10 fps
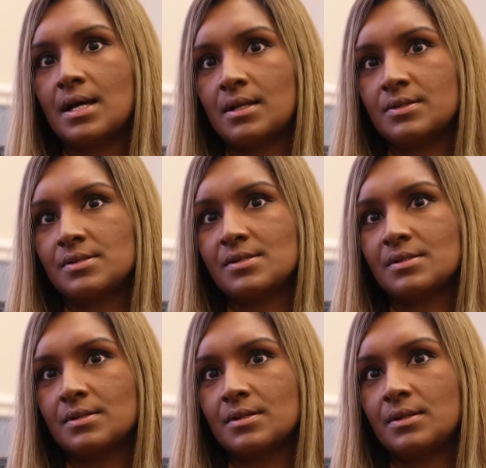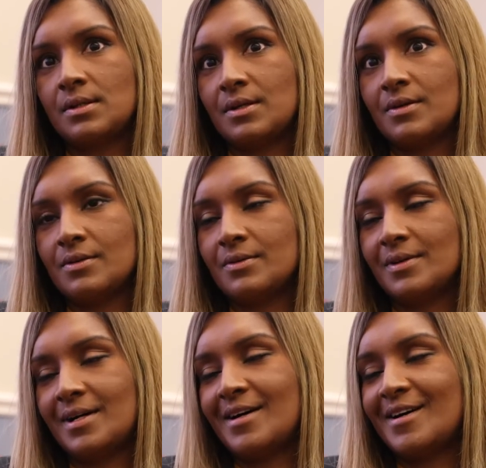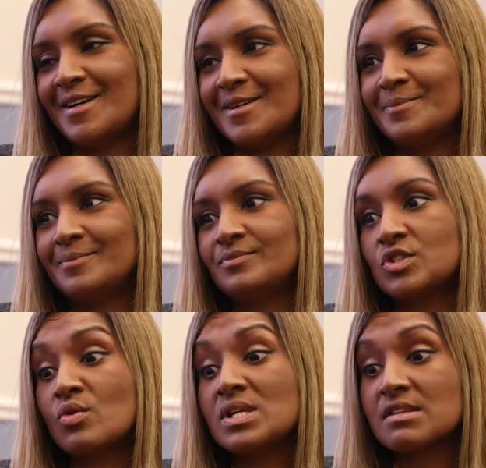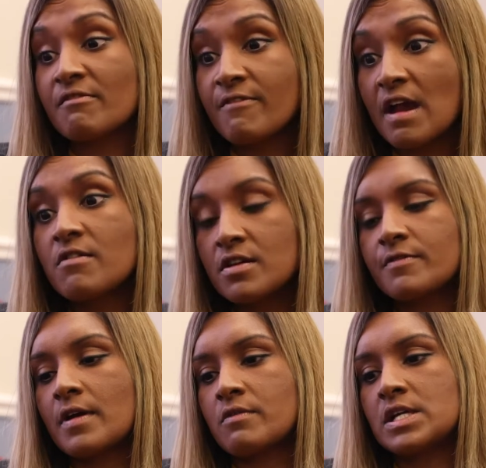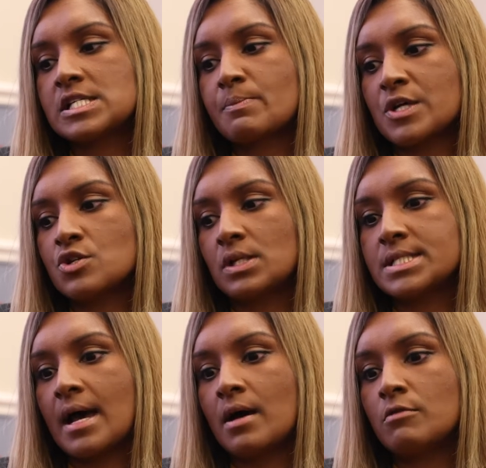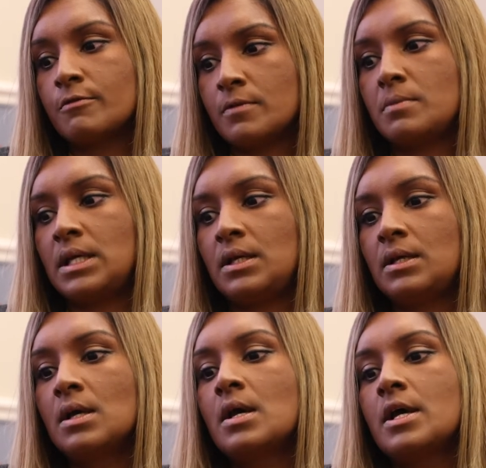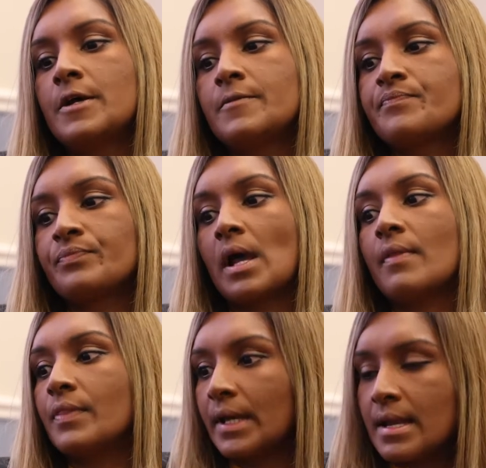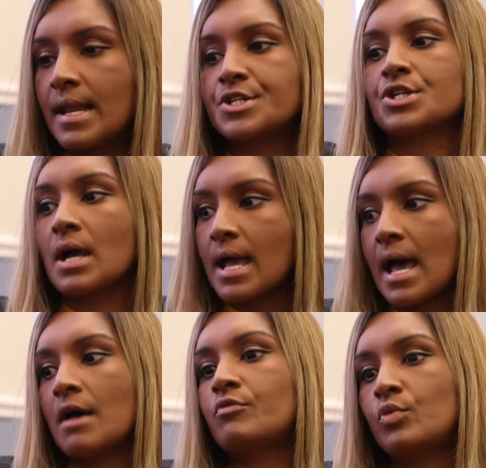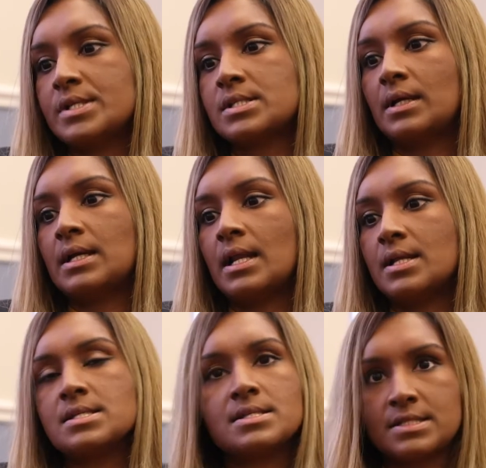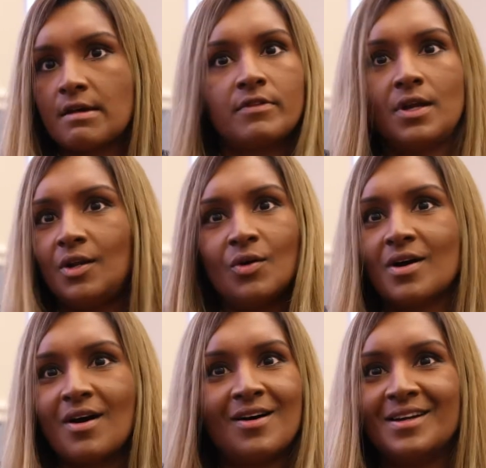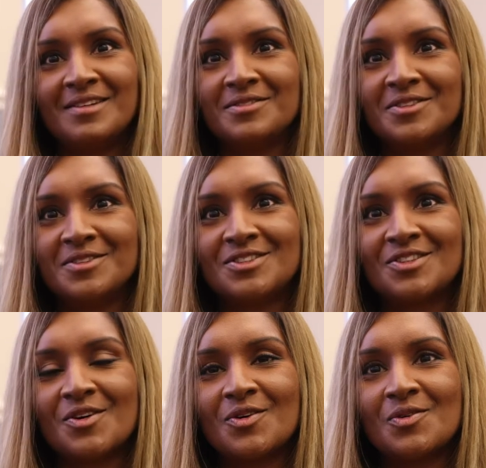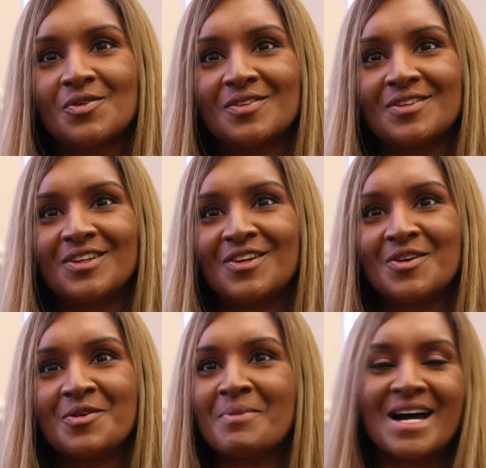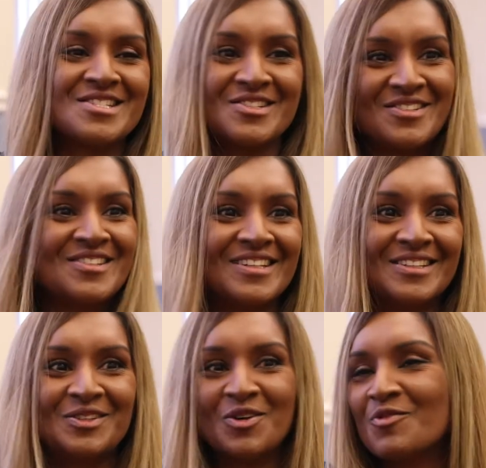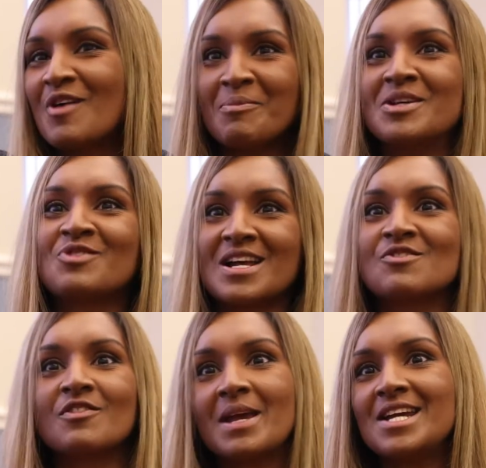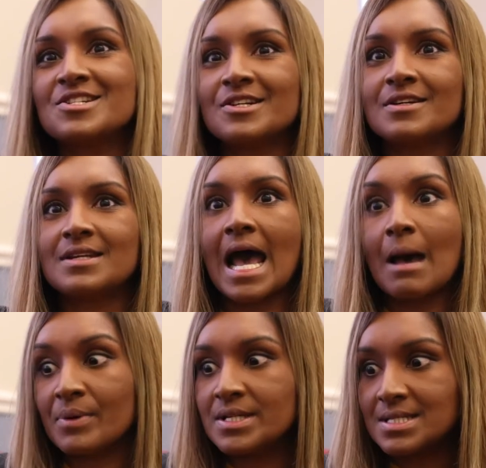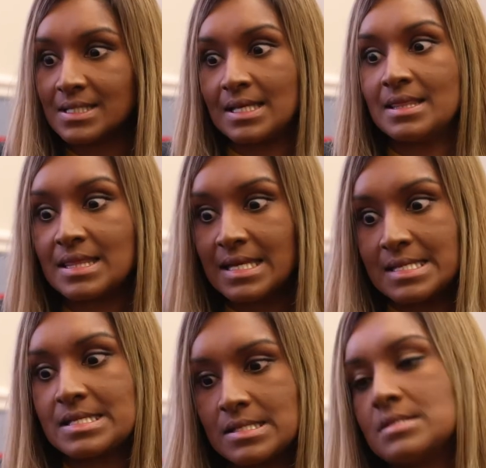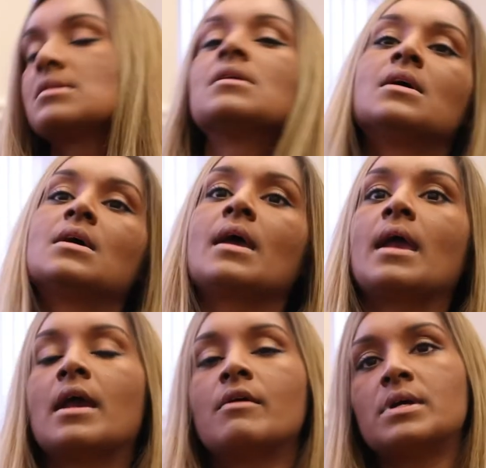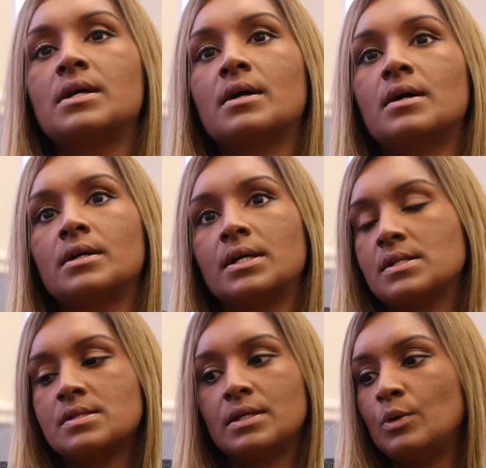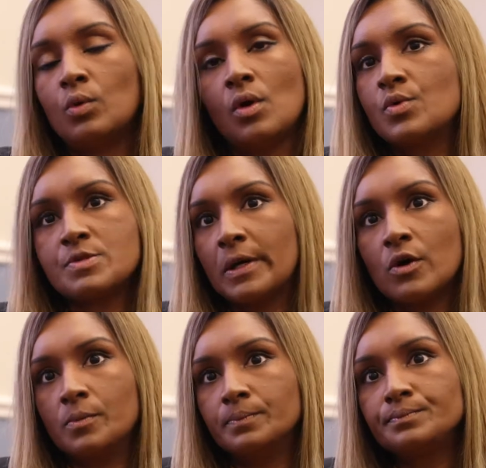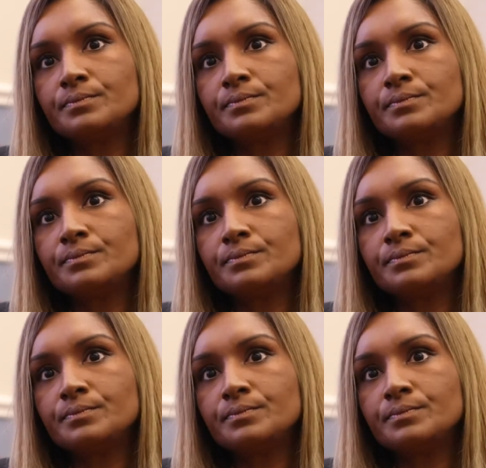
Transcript: Helens, you know. So it's a very, very special town for me. And the connection I have with St. Helens is definitely on a heart level. So, you know, imagine your rapid transformation happened in this area. It will always be home.